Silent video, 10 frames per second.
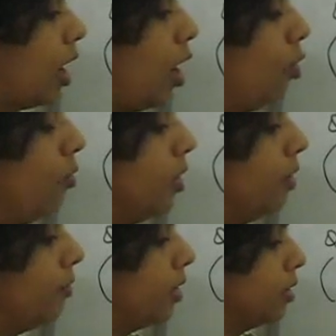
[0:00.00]
How we
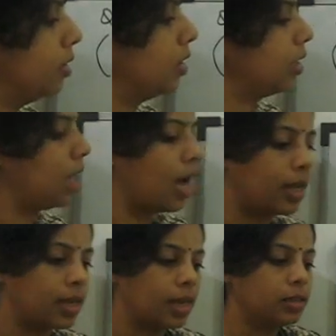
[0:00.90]
differentiate?
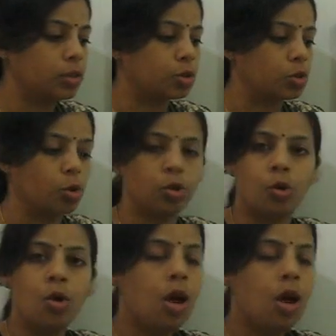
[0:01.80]
I can show you.